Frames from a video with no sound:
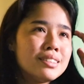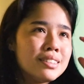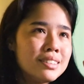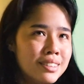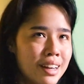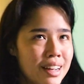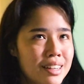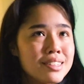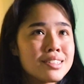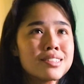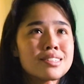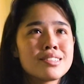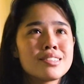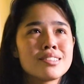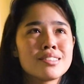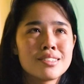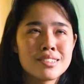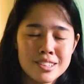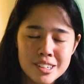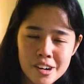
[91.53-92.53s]

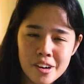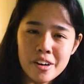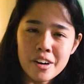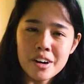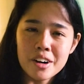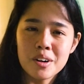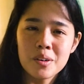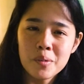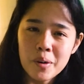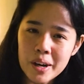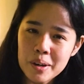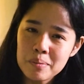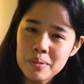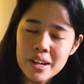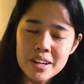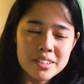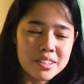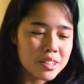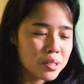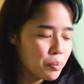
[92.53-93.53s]
nice generic white
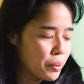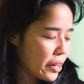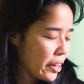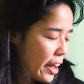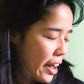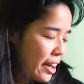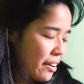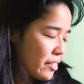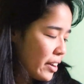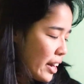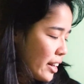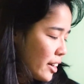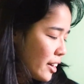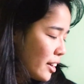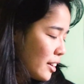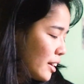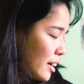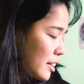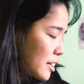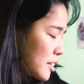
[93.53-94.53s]
blouses, but I haven't had
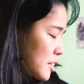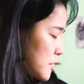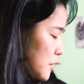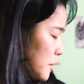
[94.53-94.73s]
any luck.